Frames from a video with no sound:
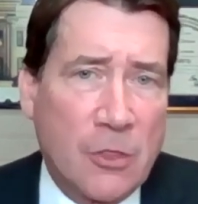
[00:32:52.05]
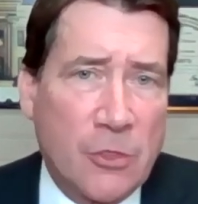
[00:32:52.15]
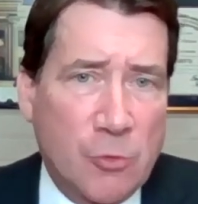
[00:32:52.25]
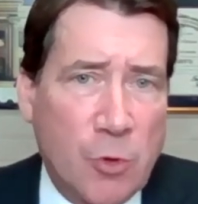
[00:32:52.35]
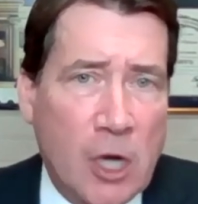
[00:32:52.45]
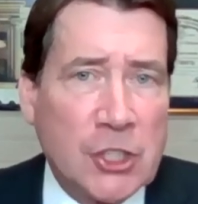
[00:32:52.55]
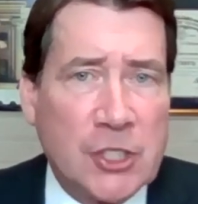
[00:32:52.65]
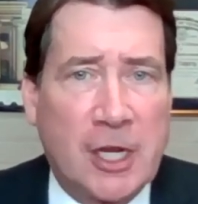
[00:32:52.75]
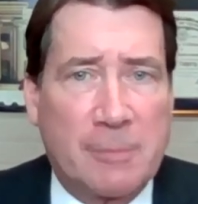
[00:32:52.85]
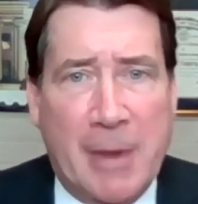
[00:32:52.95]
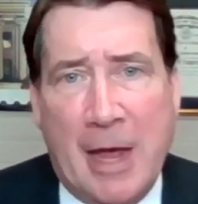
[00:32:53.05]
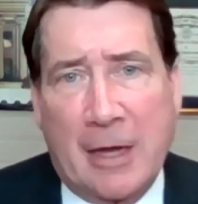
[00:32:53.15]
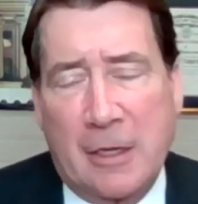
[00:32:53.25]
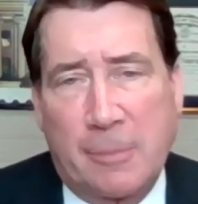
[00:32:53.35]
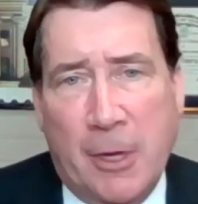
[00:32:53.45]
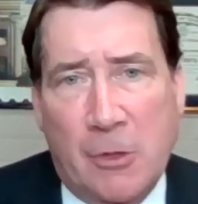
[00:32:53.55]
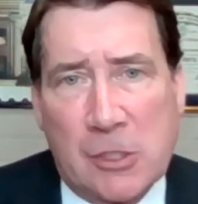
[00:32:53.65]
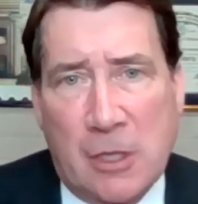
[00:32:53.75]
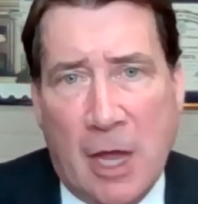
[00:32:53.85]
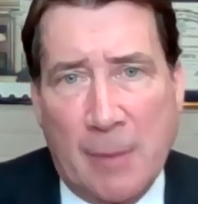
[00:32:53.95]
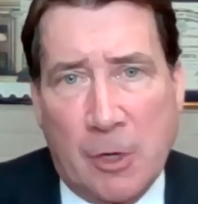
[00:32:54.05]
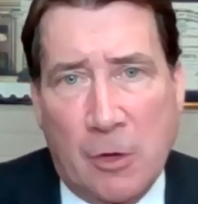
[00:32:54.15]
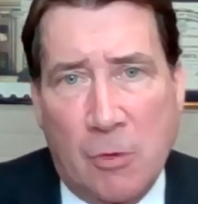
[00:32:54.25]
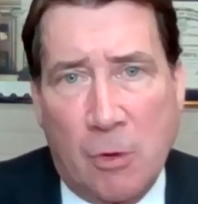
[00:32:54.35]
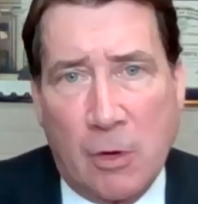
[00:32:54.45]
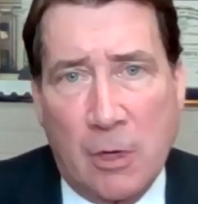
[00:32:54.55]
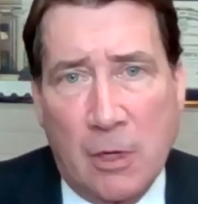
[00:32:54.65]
The rush to get back into the Paris Climate Accord